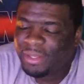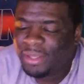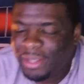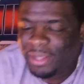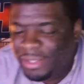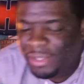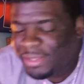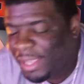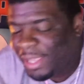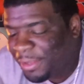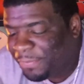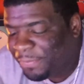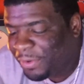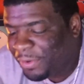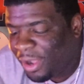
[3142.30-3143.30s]
Thank you for
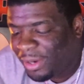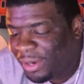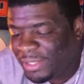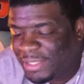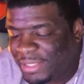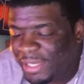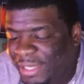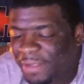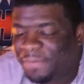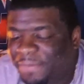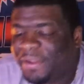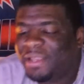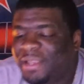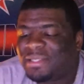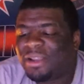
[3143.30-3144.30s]
calling TD
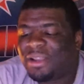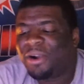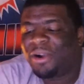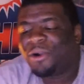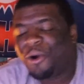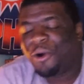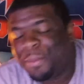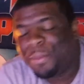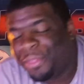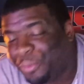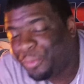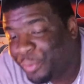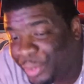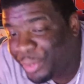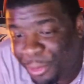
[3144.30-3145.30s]
Fans Talk, home of the
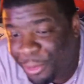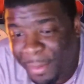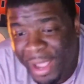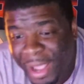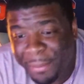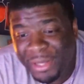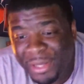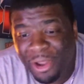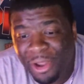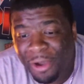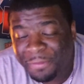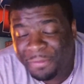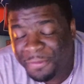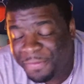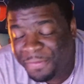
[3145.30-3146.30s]
real Miami Dolphin
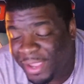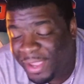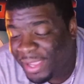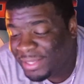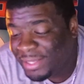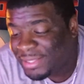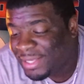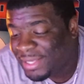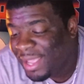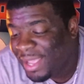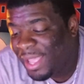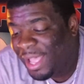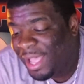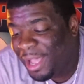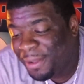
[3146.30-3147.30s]
fans.
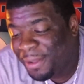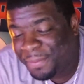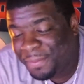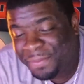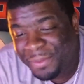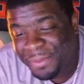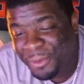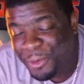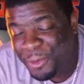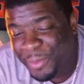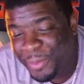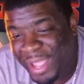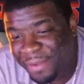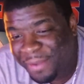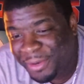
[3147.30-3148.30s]
Who do we
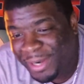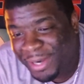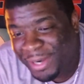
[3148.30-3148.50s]
have on the line?